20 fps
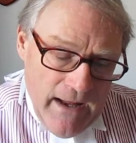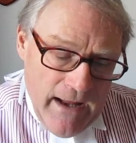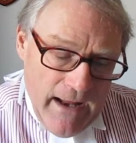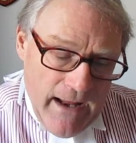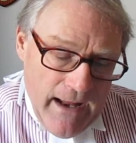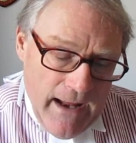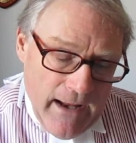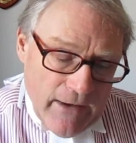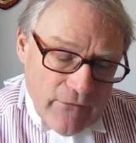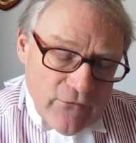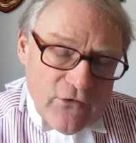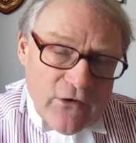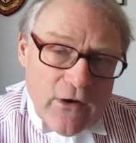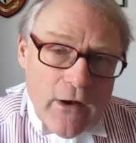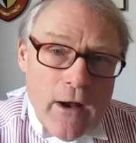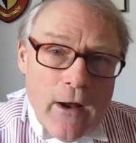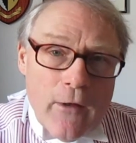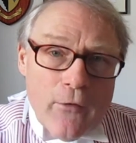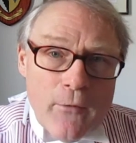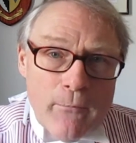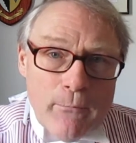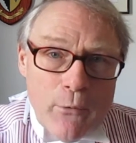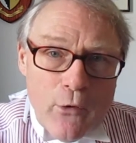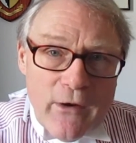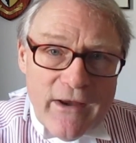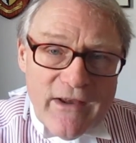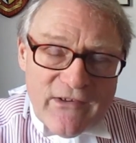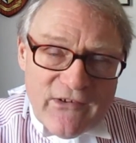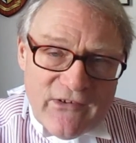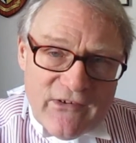And the book
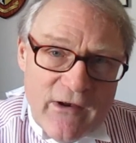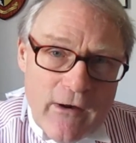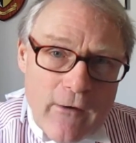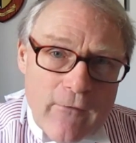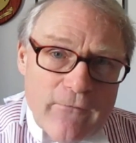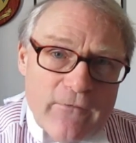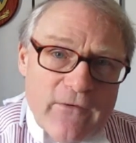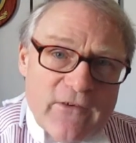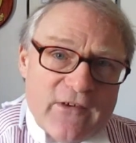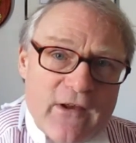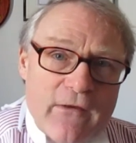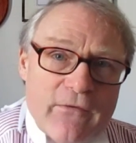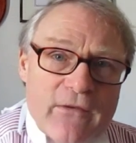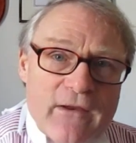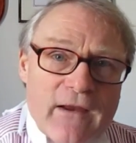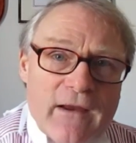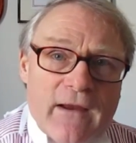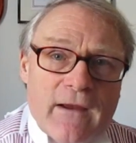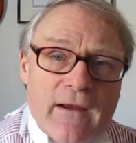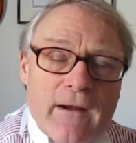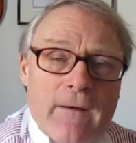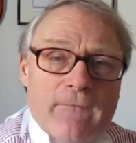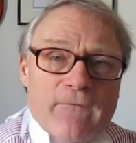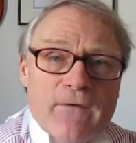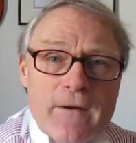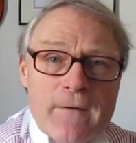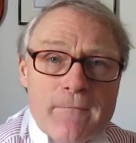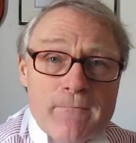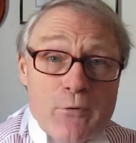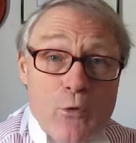itself is, I think,
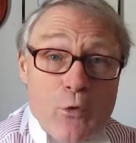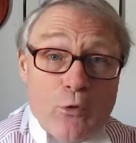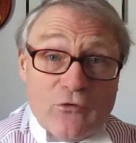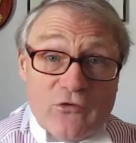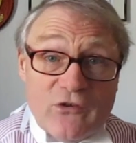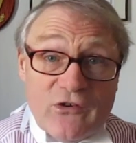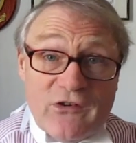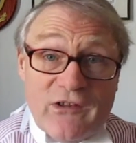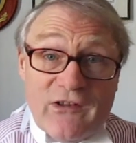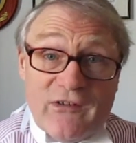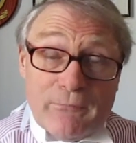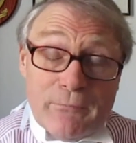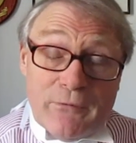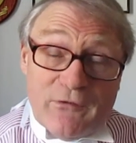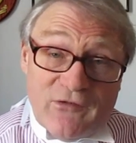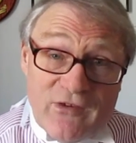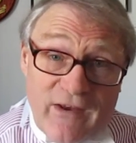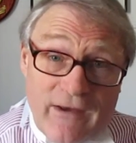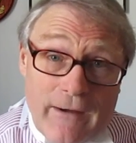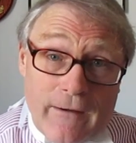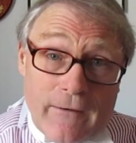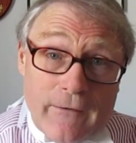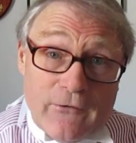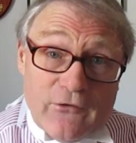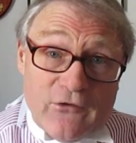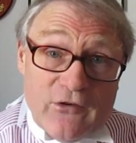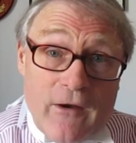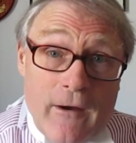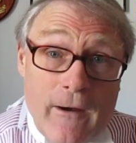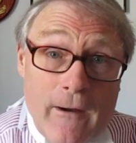very important at this particular
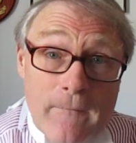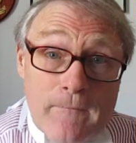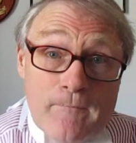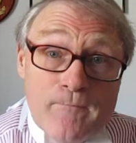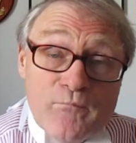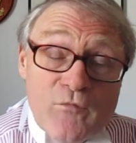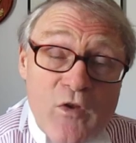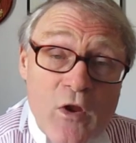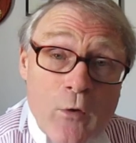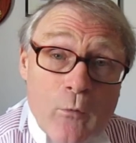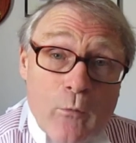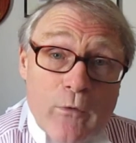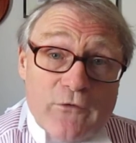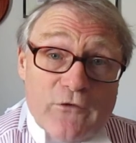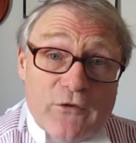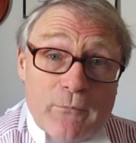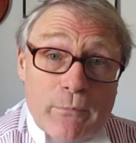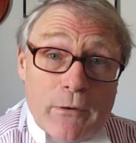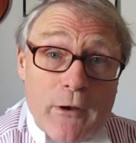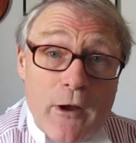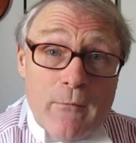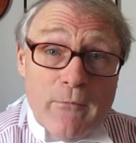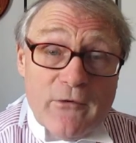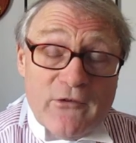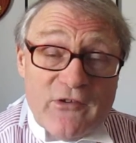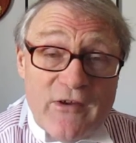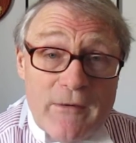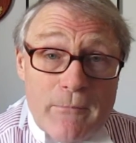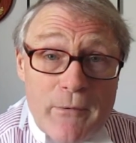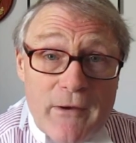time, with
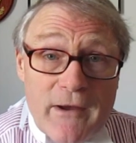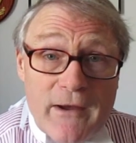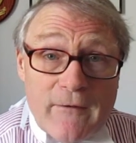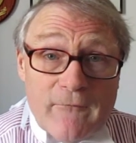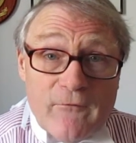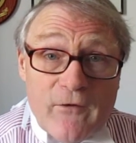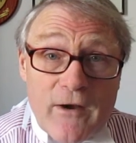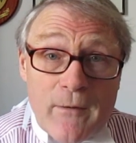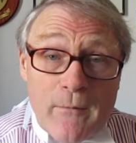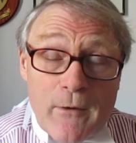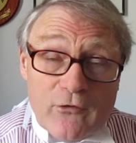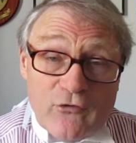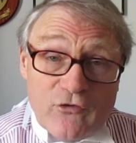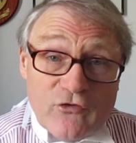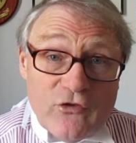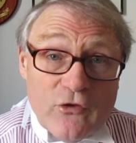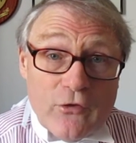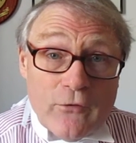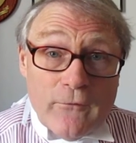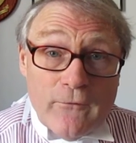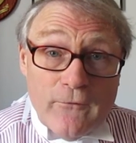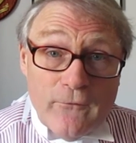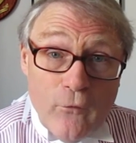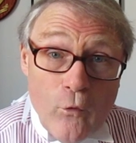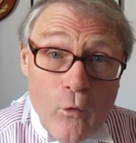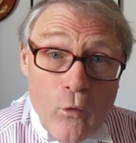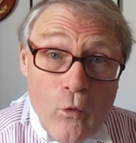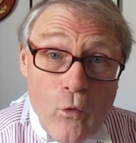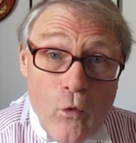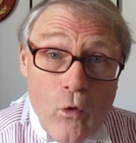diplomacy being very much to the
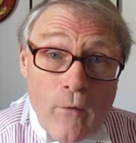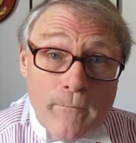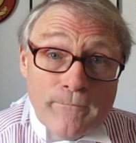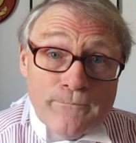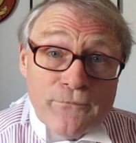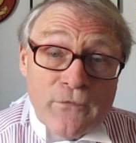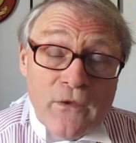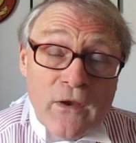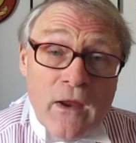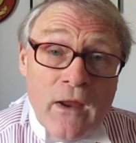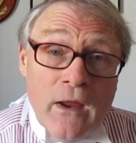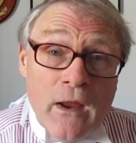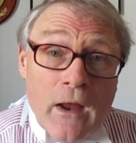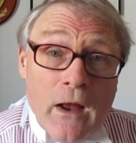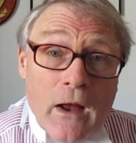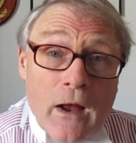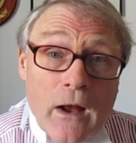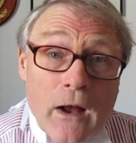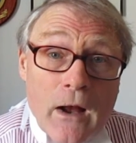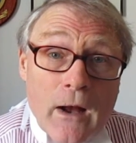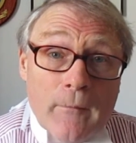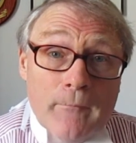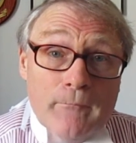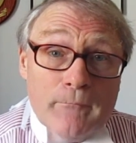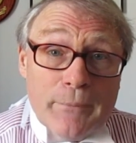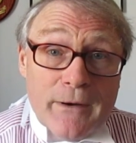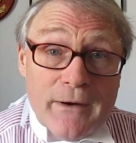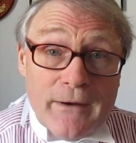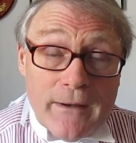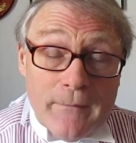fore,
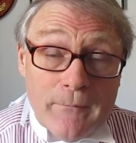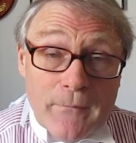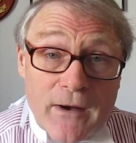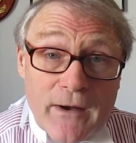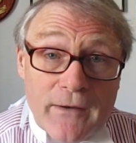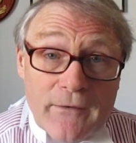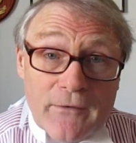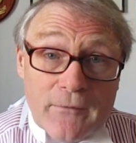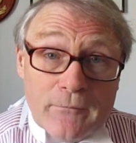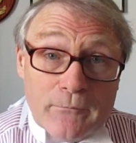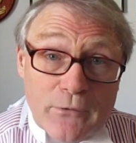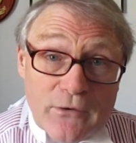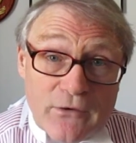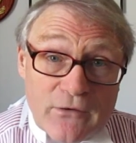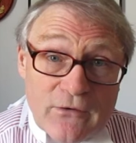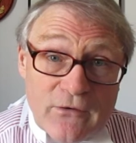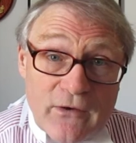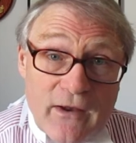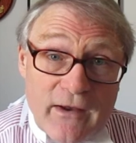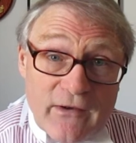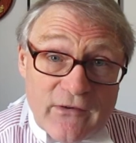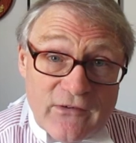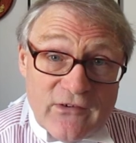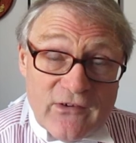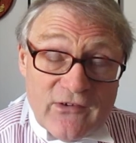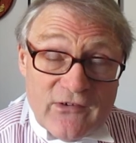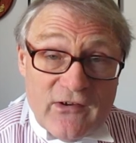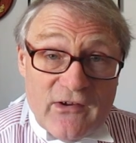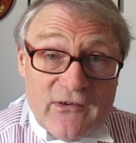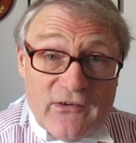bearing in mind that Britain has
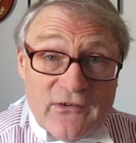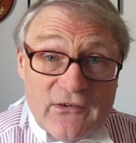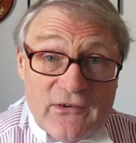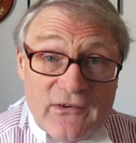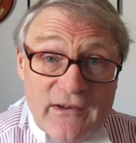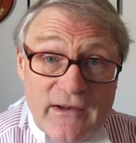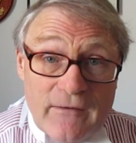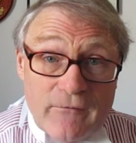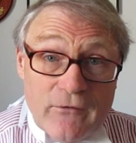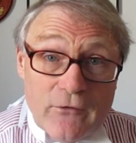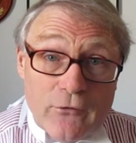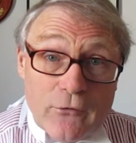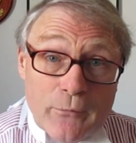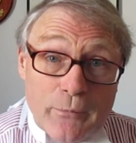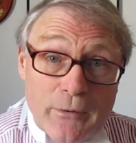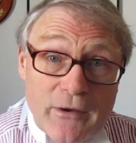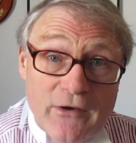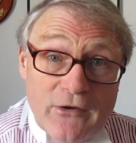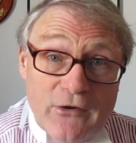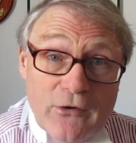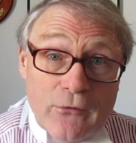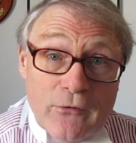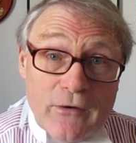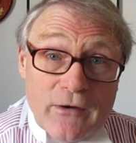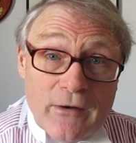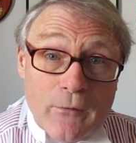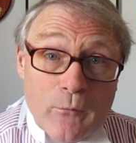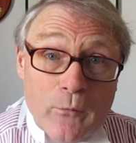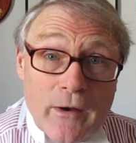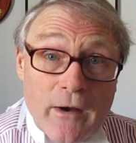decided to leave the European Union,
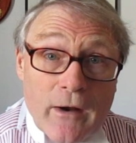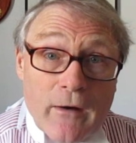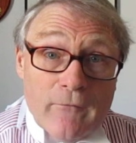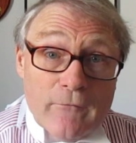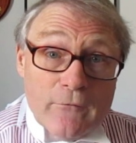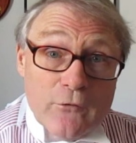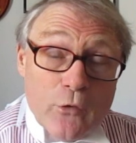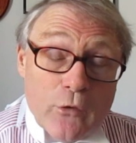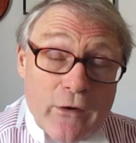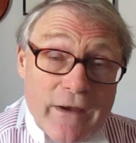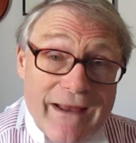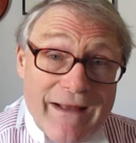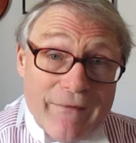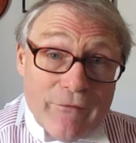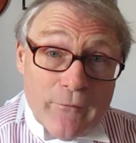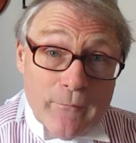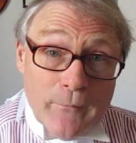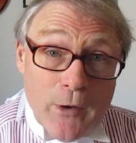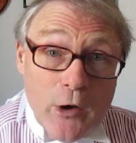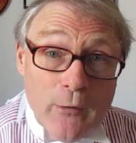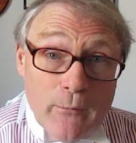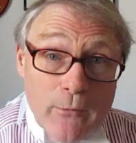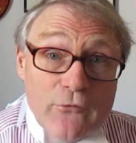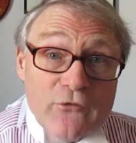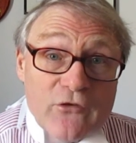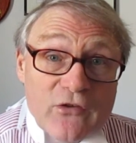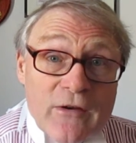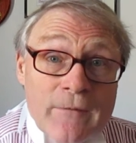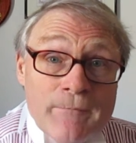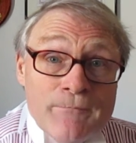and we are looking at the
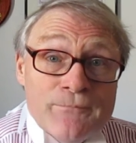moment